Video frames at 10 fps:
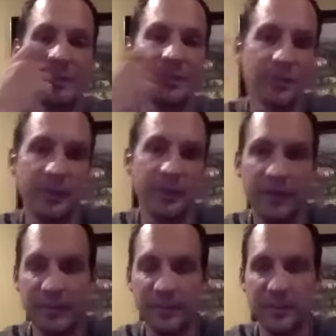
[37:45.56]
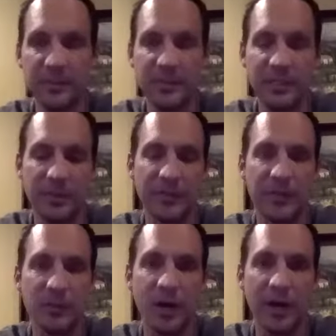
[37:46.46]
when you have people on your team that their
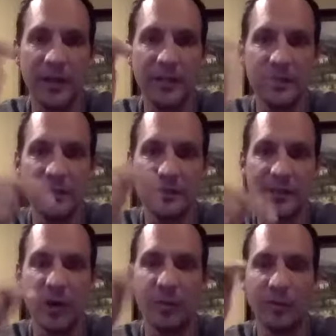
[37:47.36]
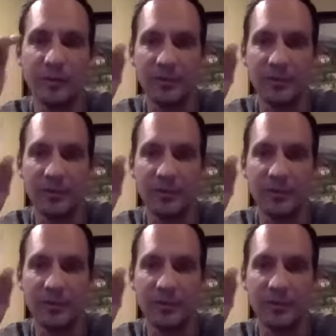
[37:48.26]
why is to help